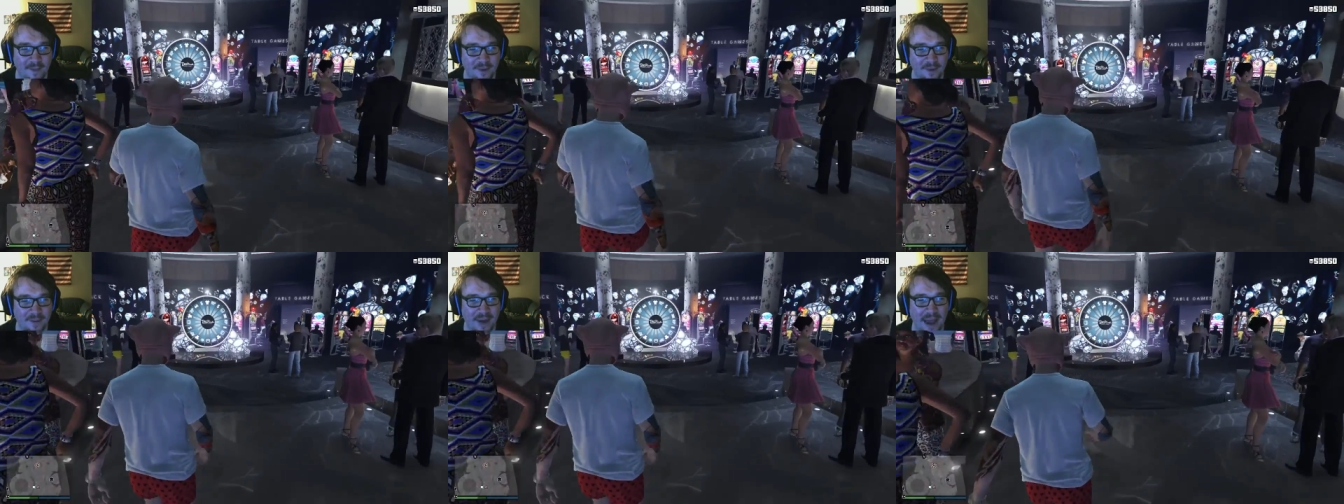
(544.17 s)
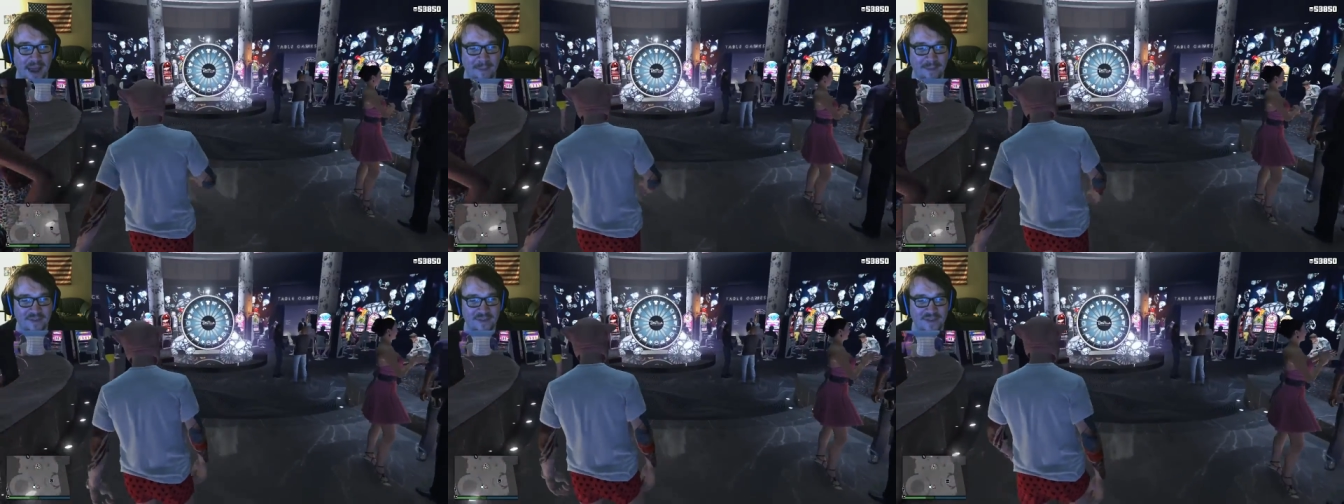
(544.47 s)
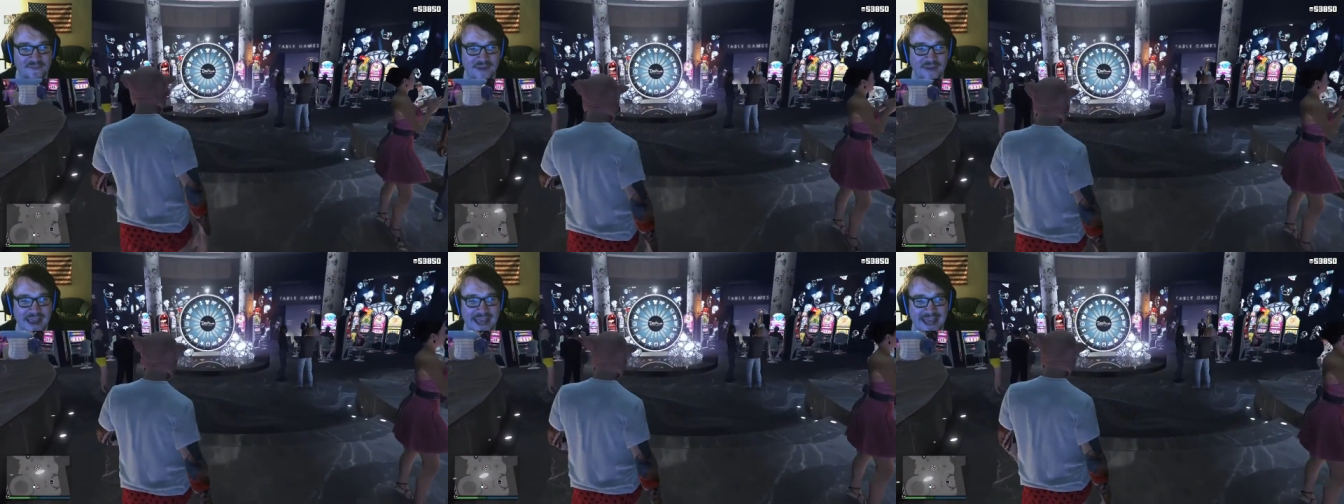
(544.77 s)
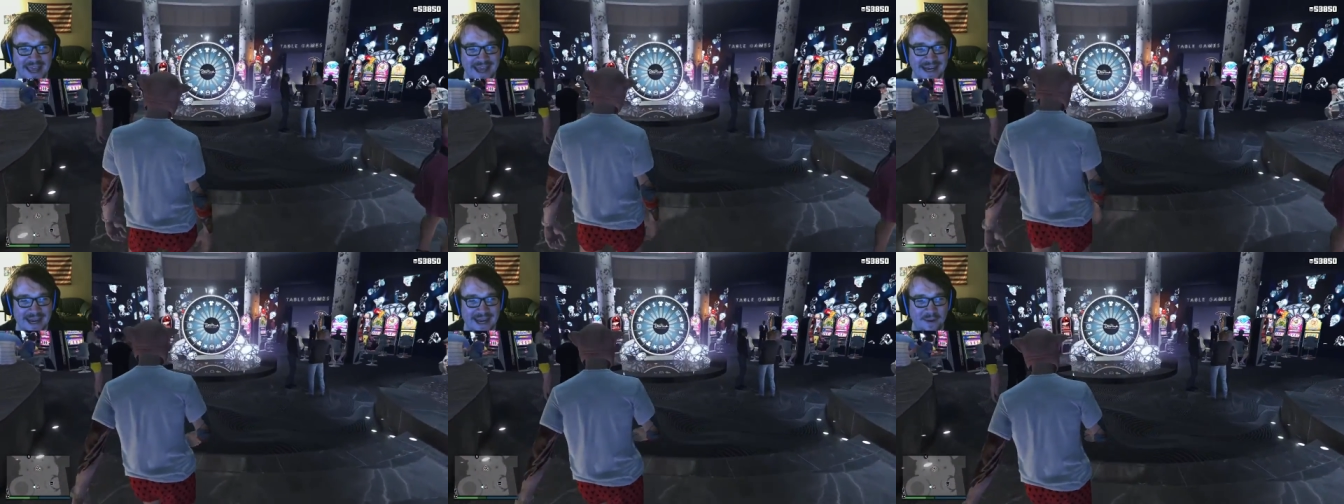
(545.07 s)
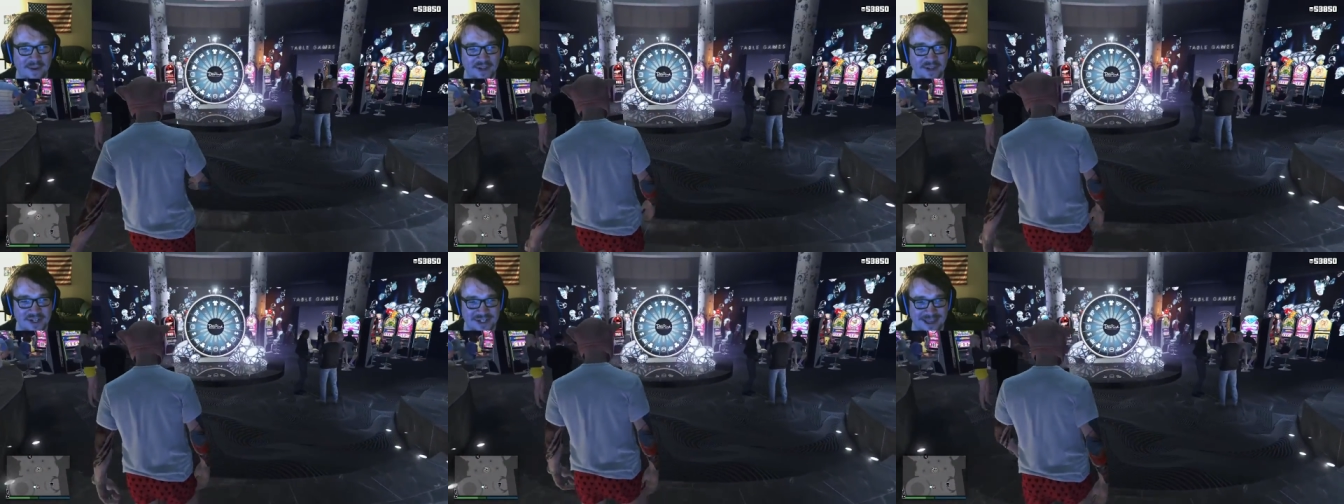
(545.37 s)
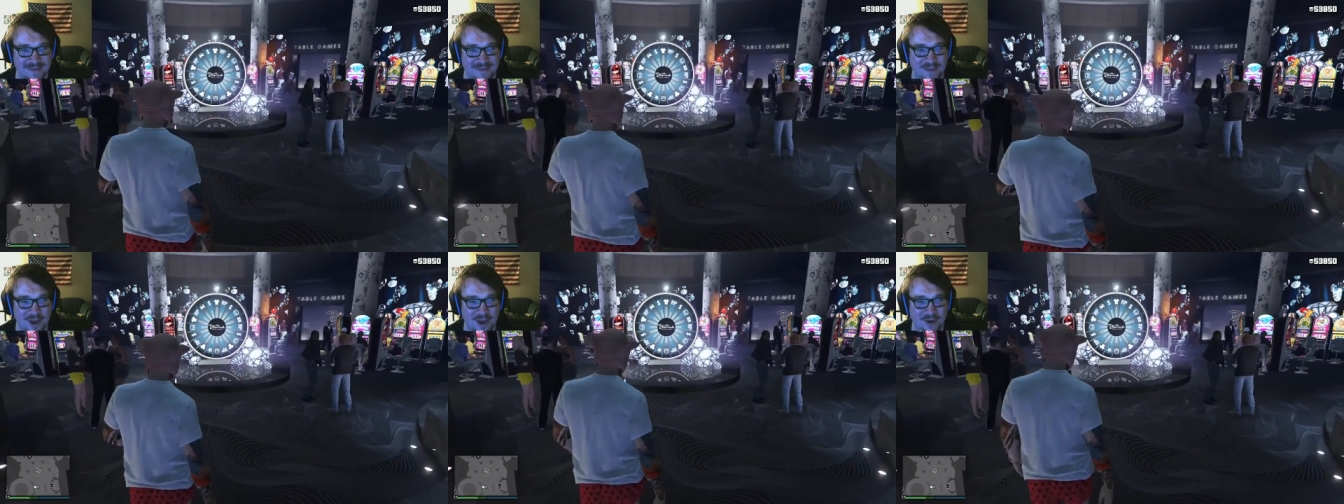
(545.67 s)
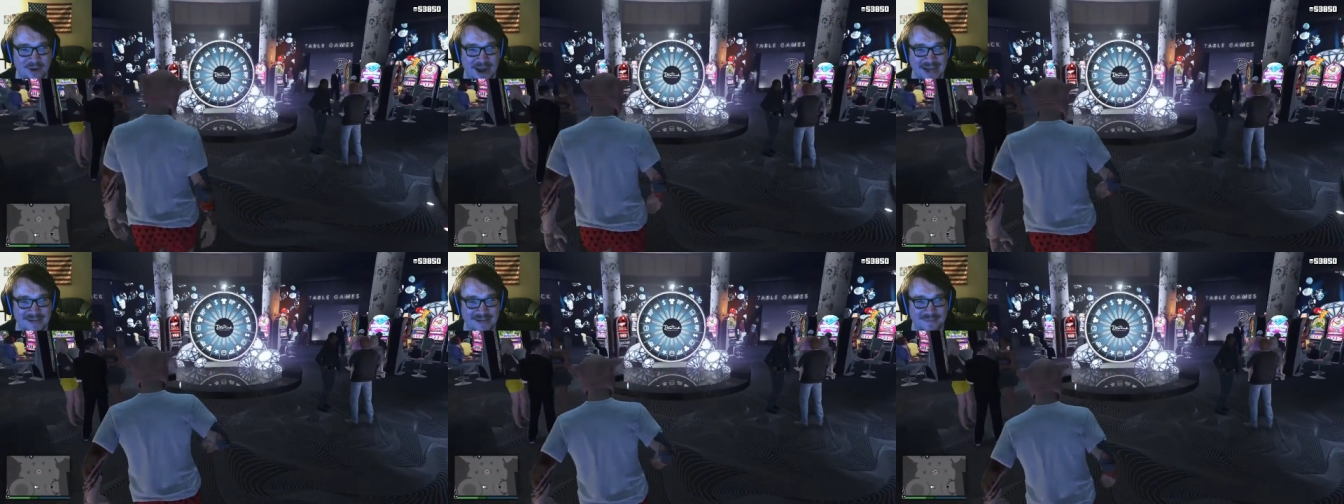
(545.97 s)
what happens if I hit it. Will it just give me a
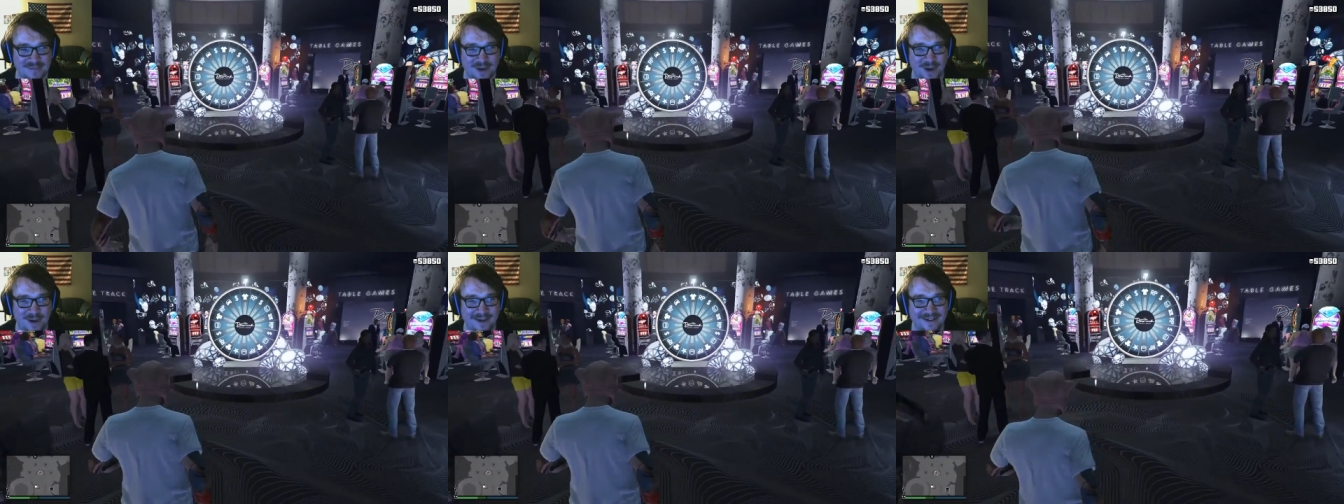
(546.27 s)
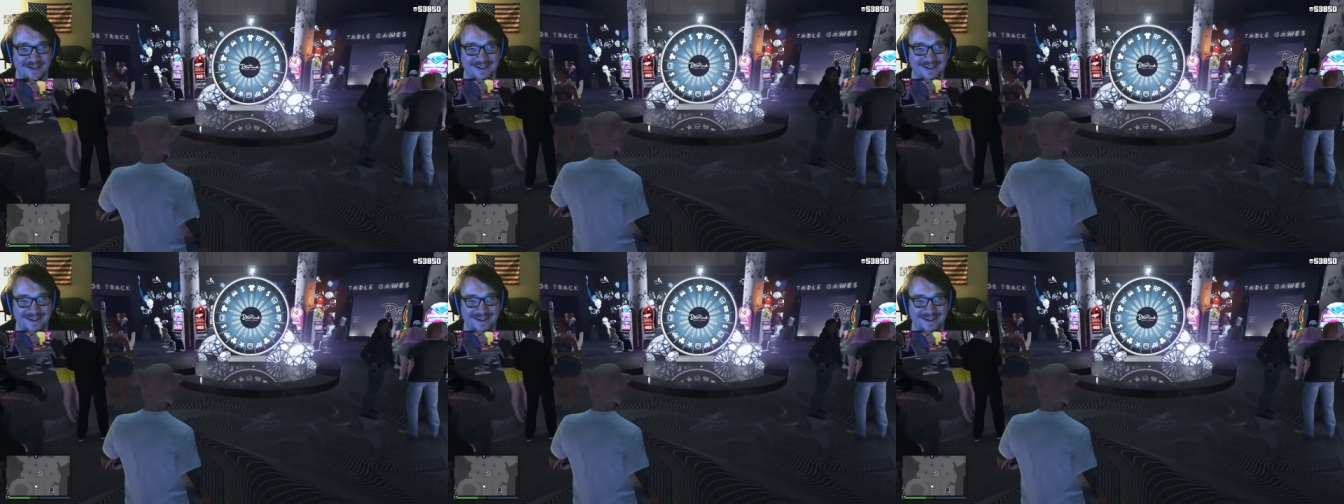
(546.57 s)
random car?